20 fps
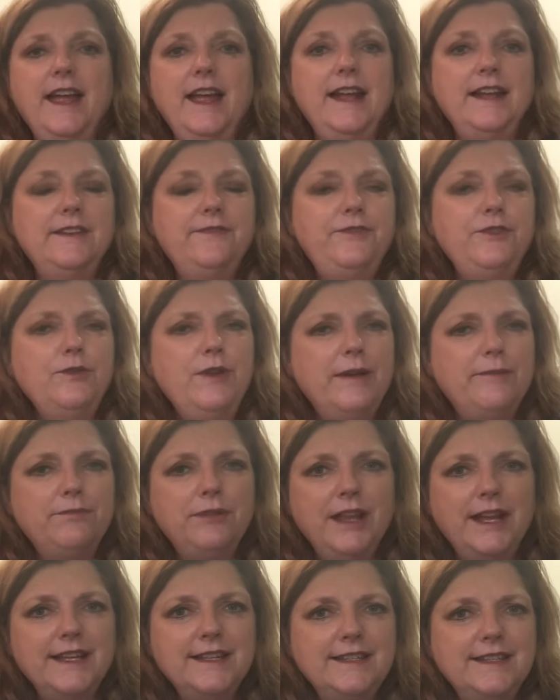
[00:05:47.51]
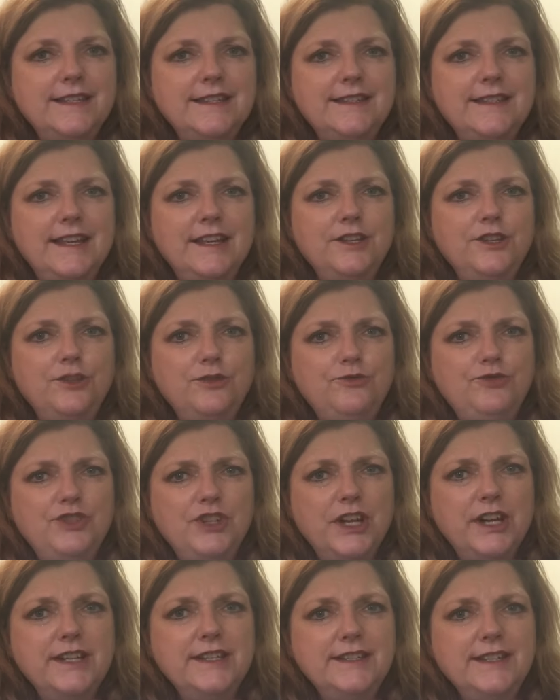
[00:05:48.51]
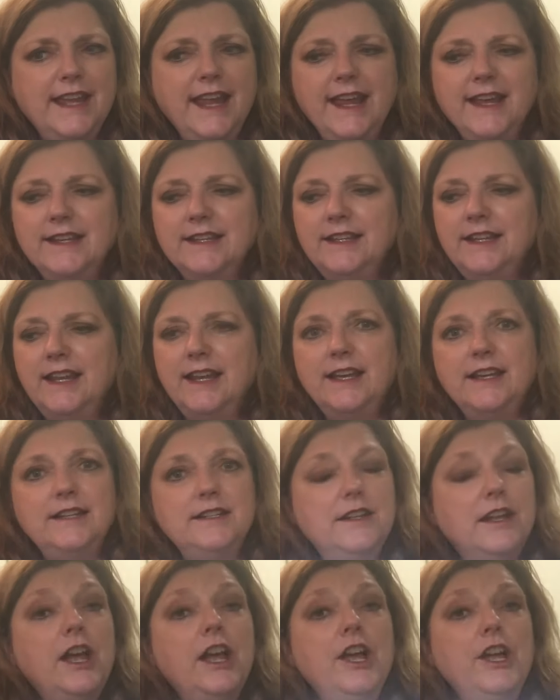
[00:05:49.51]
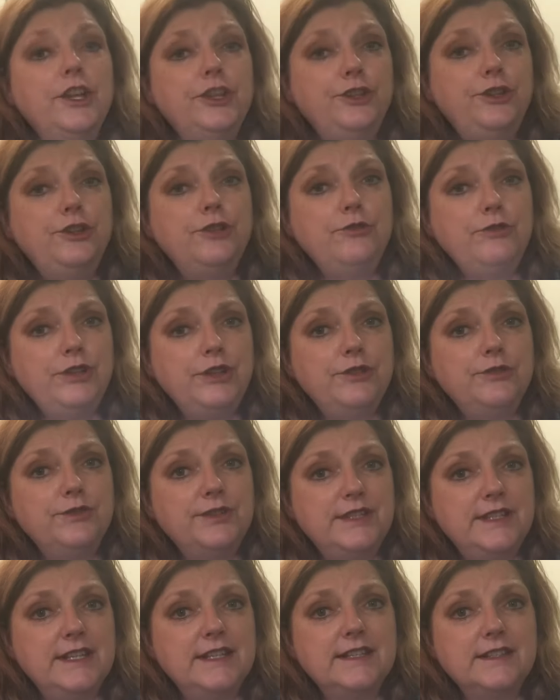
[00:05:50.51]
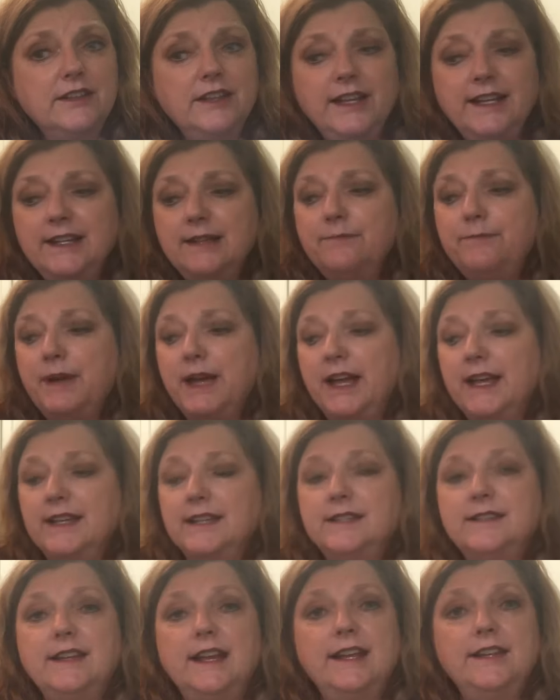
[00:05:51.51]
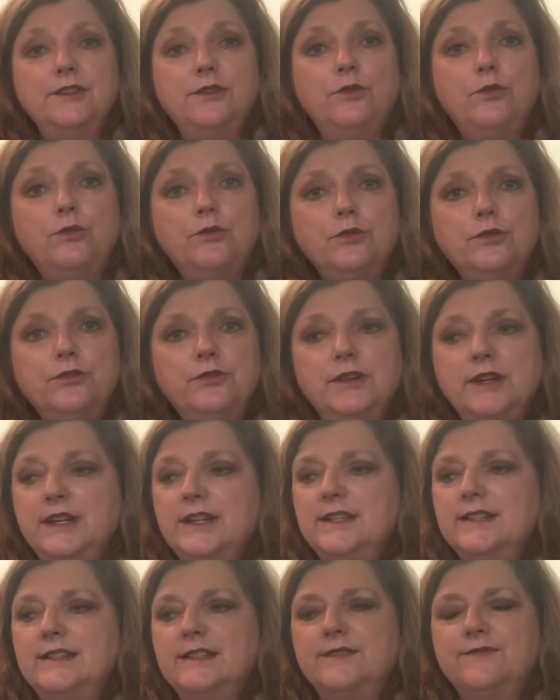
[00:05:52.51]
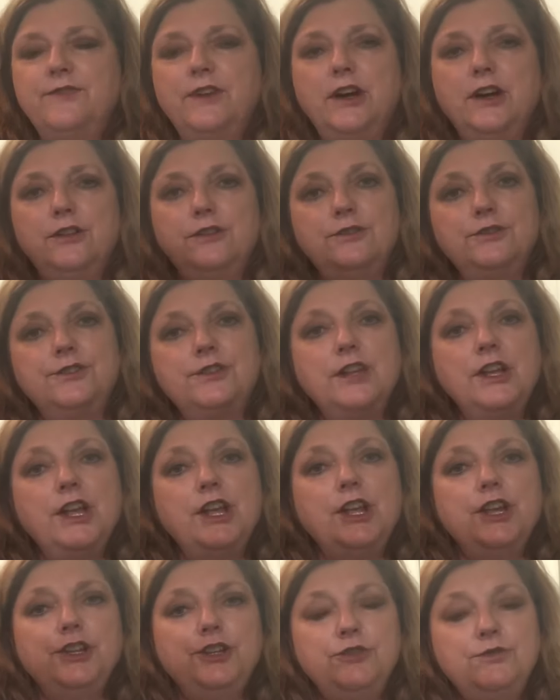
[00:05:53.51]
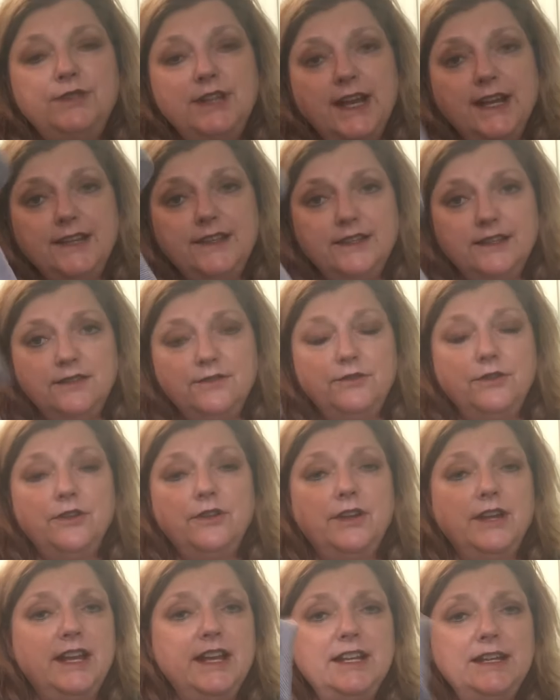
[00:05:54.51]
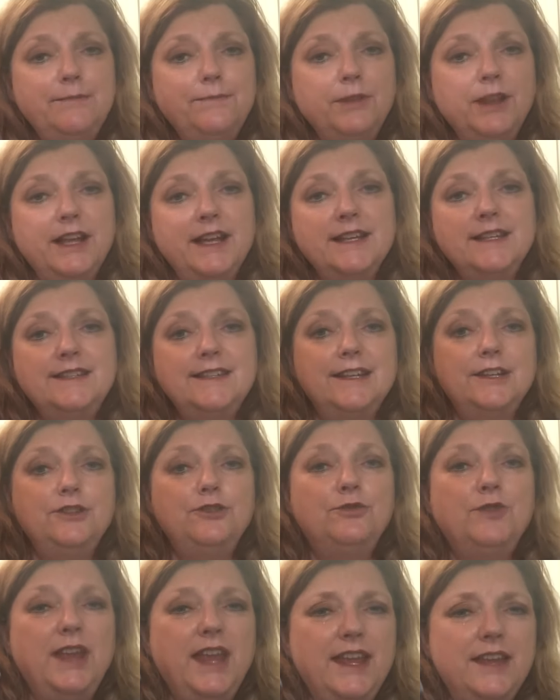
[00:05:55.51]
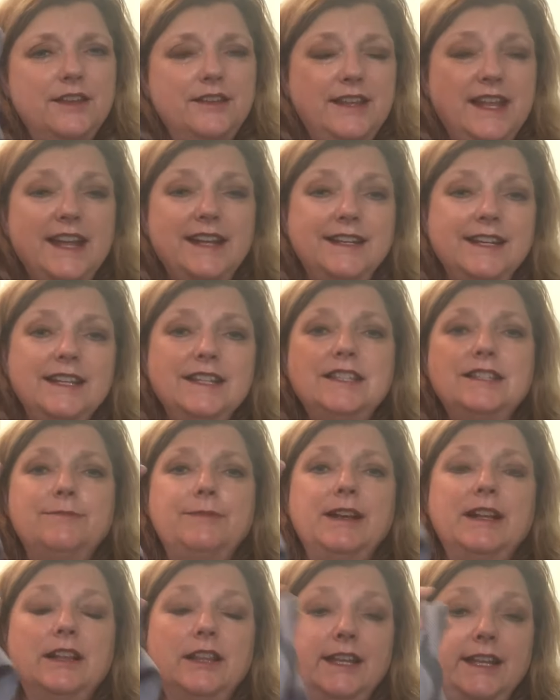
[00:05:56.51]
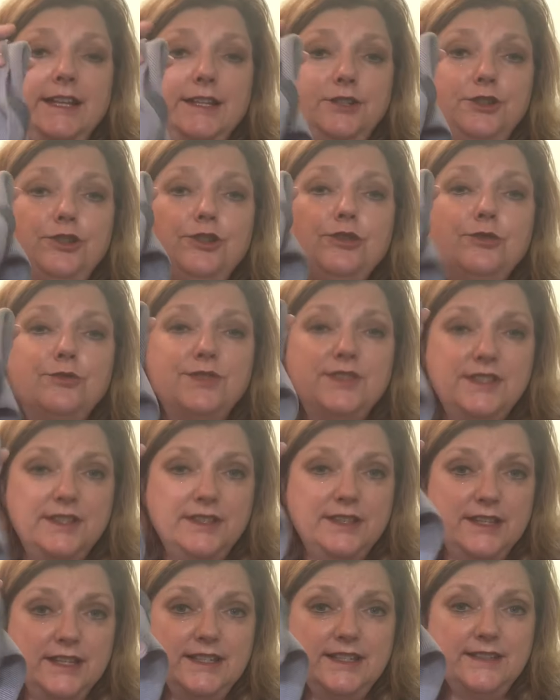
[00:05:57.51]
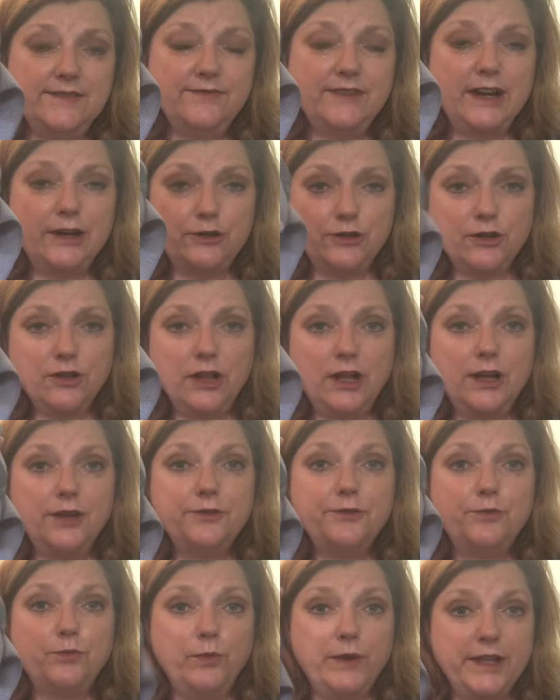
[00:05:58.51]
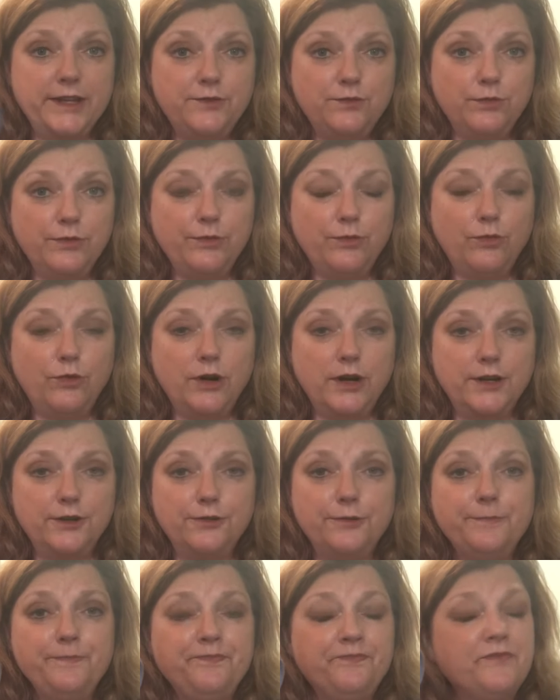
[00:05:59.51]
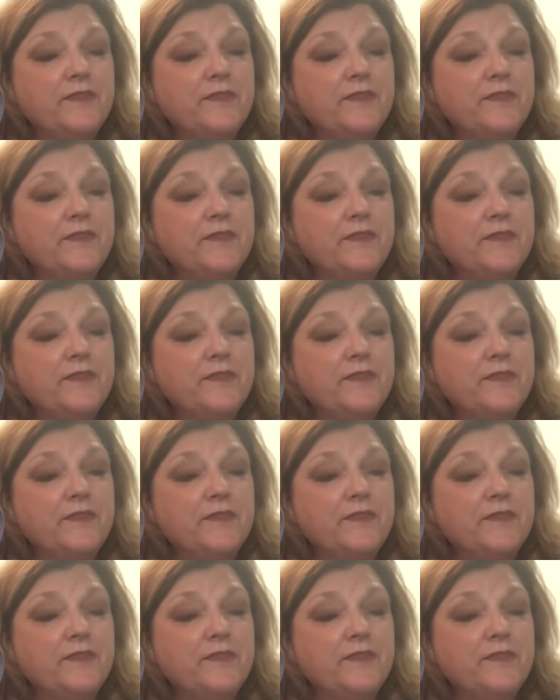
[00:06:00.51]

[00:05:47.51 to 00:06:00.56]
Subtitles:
And if you have places that you just can't get, you use this cleaning paste, and the order is as follows. You take the any place that you that needs to be cleaned, you use this EnviroCloth wet with water.